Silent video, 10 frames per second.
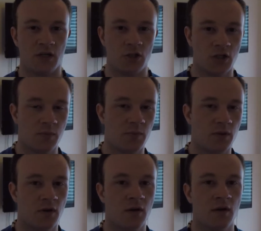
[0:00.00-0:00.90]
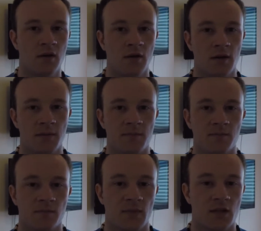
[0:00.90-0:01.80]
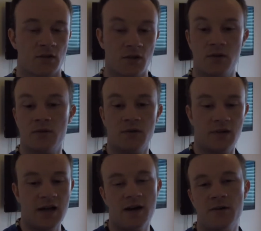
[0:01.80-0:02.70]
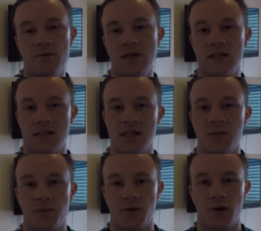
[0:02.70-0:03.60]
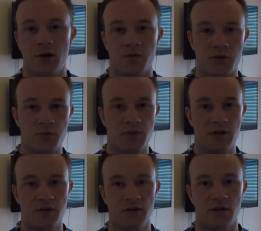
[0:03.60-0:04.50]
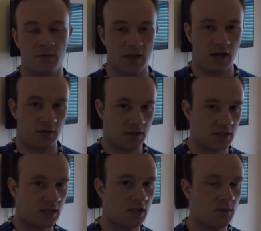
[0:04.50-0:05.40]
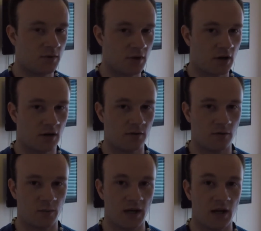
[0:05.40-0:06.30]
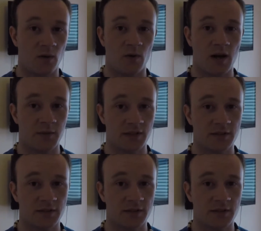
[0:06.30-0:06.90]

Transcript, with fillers: ship. So now we get to keep Carnival Splendor and we now get to keep Carnival Panorama.